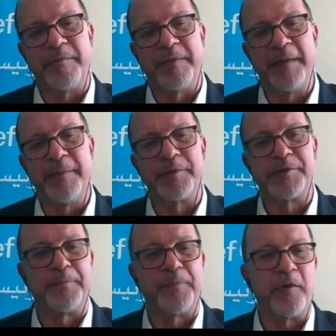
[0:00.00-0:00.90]
We've been able
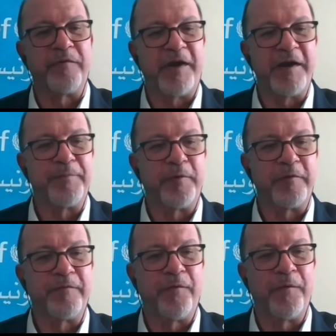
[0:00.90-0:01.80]
to support
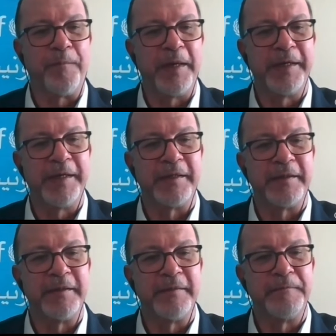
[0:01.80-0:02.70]
5.4
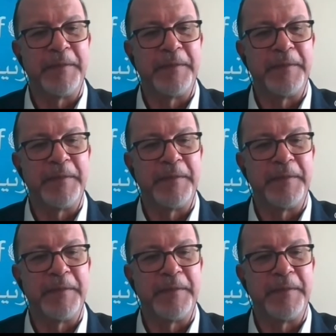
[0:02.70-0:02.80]
million